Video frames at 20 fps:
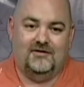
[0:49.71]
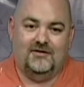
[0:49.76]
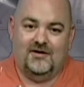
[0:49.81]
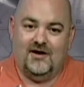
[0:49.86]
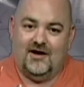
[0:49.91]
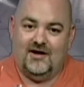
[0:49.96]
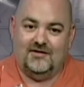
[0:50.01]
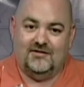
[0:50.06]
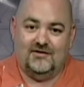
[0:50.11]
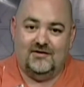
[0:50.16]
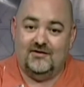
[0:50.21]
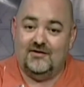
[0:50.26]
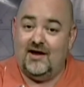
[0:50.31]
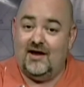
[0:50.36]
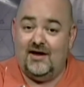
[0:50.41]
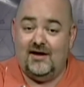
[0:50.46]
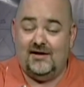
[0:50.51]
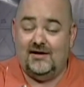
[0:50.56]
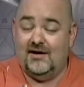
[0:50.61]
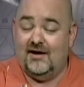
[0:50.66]
and God says,
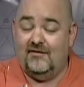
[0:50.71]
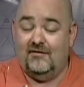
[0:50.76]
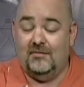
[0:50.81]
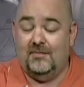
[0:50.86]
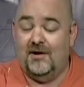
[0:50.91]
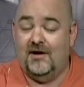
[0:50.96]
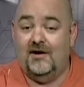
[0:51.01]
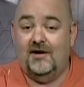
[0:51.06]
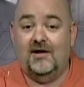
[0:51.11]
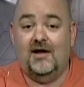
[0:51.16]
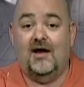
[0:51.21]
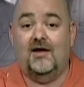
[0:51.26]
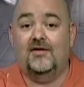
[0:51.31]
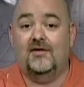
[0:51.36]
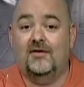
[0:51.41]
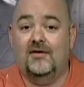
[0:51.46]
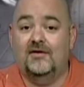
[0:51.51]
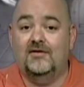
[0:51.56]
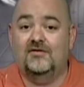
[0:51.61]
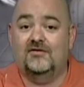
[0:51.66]
hey, get everybody
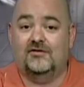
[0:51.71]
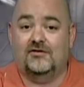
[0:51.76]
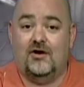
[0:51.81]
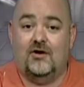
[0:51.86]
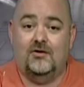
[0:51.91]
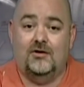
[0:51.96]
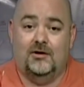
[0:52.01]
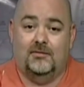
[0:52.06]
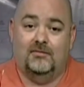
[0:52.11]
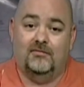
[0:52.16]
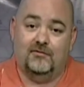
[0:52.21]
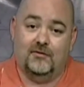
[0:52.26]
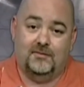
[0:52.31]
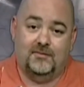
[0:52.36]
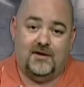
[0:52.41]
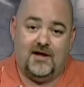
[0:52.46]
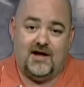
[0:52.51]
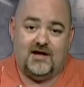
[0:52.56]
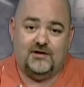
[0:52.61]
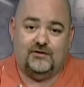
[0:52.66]
together and stone him for
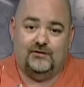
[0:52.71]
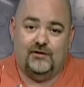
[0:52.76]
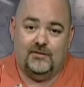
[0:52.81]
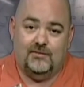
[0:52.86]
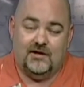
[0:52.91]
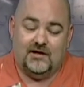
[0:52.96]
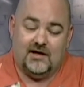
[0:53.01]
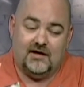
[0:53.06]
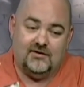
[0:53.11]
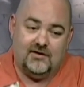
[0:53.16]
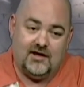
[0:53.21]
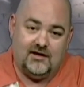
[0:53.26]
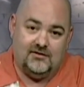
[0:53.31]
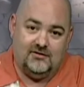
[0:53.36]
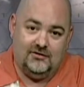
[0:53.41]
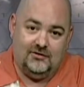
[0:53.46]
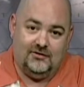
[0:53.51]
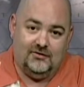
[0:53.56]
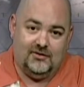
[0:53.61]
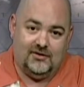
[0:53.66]
blaspheming, and they
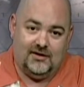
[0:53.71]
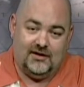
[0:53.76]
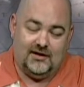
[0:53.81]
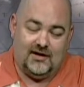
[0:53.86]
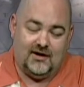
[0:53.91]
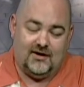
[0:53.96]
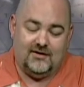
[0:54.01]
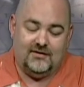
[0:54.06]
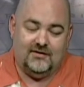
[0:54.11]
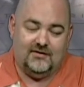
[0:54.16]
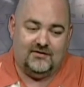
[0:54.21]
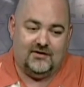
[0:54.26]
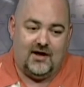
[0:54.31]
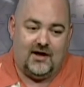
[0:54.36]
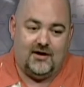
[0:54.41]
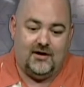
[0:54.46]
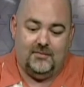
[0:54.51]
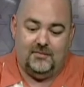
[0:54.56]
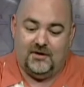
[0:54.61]
do, and they carry this out.